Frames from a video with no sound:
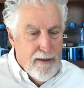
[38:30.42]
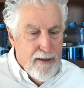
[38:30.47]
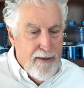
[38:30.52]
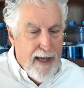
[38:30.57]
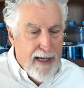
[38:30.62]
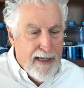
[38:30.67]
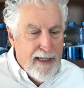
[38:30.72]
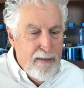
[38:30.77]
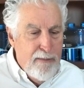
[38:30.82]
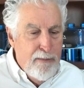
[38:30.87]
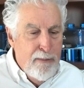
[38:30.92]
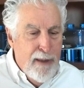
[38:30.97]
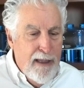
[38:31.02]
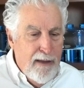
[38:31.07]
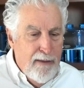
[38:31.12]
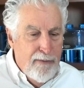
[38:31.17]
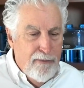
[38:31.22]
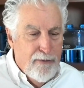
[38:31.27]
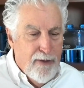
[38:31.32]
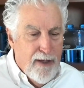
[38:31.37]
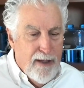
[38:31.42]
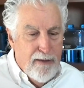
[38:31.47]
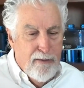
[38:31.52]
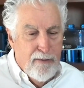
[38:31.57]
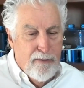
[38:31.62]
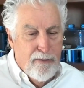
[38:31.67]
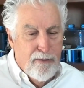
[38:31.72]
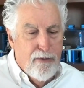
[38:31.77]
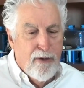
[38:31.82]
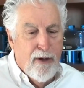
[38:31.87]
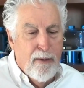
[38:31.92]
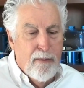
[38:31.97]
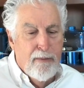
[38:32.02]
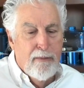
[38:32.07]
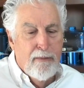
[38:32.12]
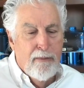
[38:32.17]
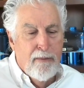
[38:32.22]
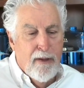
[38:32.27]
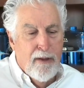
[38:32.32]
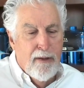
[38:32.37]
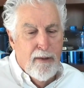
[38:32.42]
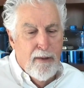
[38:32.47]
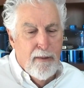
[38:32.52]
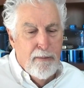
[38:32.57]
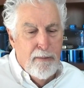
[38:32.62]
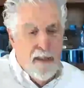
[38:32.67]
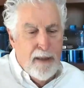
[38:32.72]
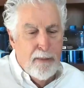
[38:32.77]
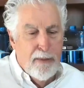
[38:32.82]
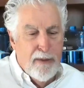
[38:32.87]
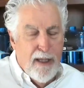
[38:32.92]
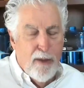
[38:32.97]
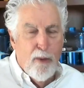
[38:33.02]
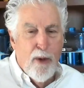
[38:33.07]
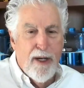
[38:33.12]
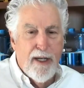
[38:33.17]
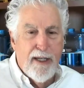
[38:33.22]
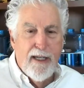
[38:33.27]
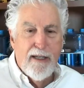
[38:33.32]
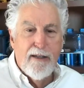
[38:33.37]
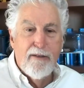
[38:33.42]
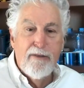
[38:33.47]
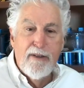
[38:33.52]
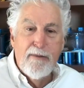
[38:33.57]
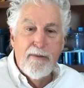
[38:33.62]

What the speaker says: that can benefit from people that want to give.